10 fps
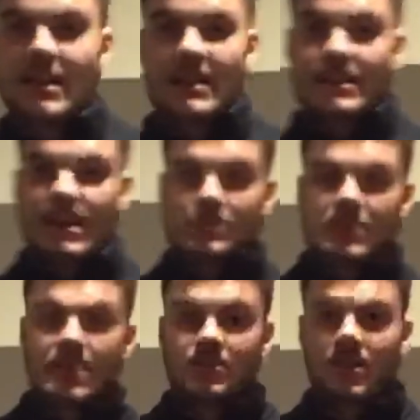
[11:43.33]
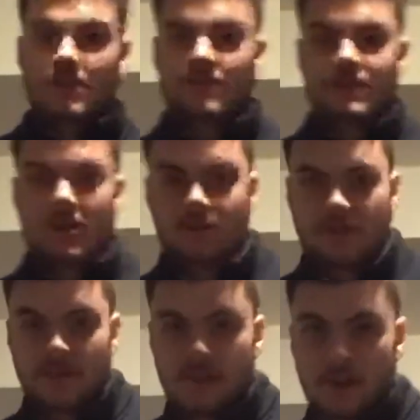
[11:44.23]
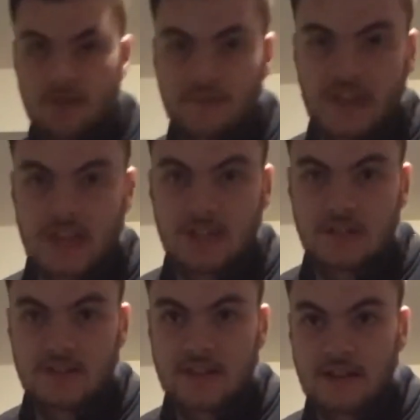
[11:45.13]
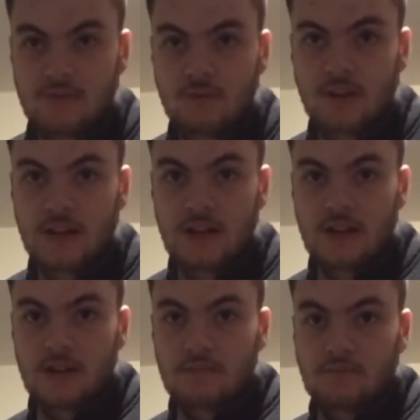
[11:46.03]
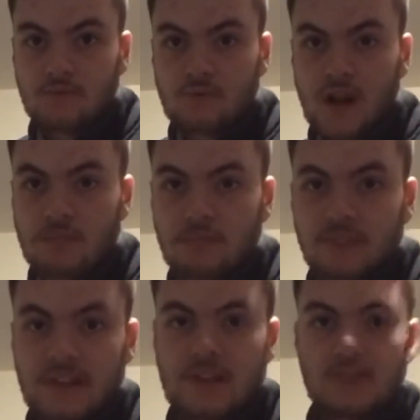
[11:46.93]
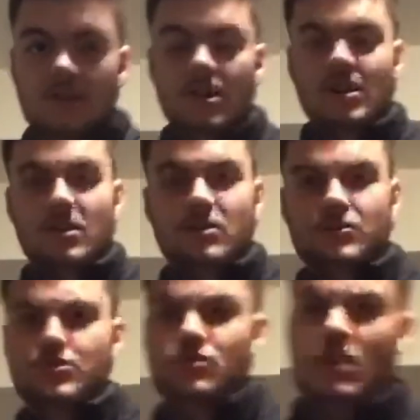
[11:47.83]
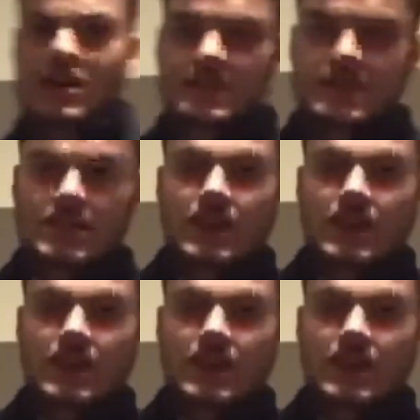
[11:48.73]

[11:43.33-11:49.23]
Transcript: Yeah, I'm getting a lot of notifications that you probably do not see.